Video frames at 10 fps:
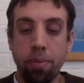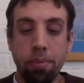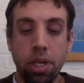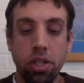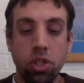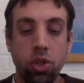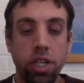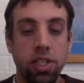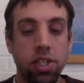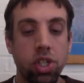among
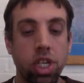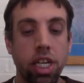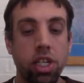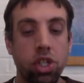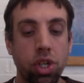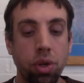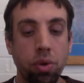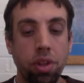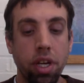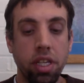transition age
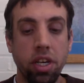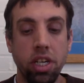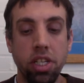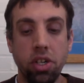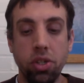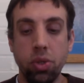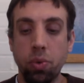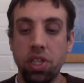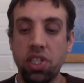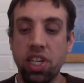youth and young adults
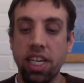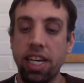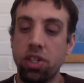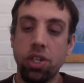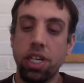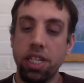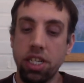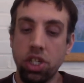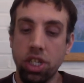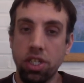with psychiatric
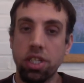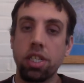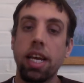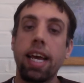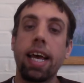conditions.